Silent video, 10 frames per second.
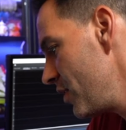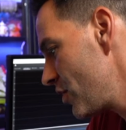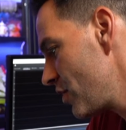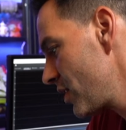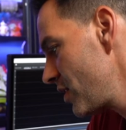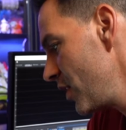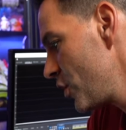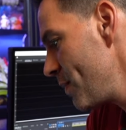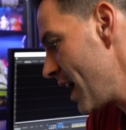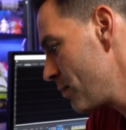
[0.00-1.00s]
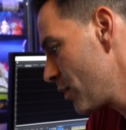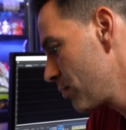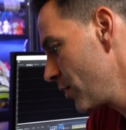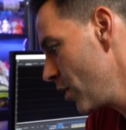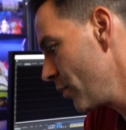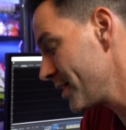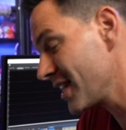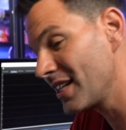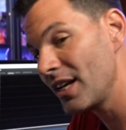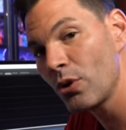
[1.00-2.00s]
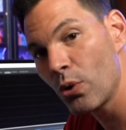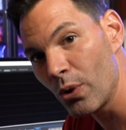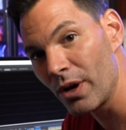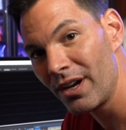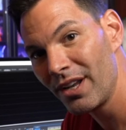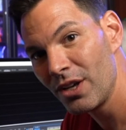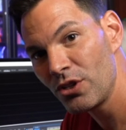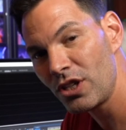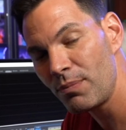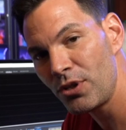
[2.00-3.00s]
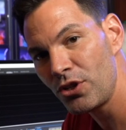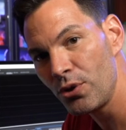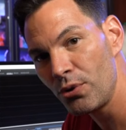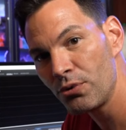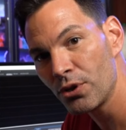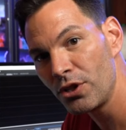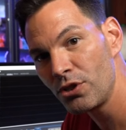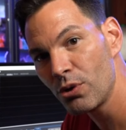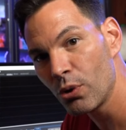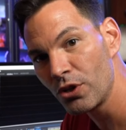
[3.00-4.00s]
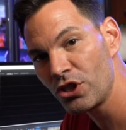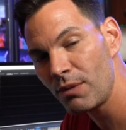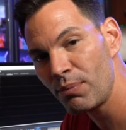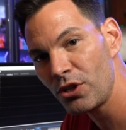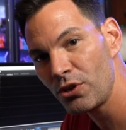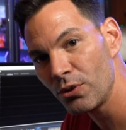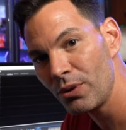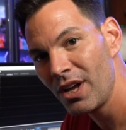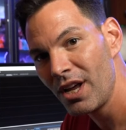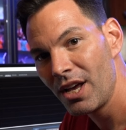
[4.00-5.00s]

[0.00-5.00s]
this 16-inch MacBook Pro, it was a 10-core CPU, 32-core GPU,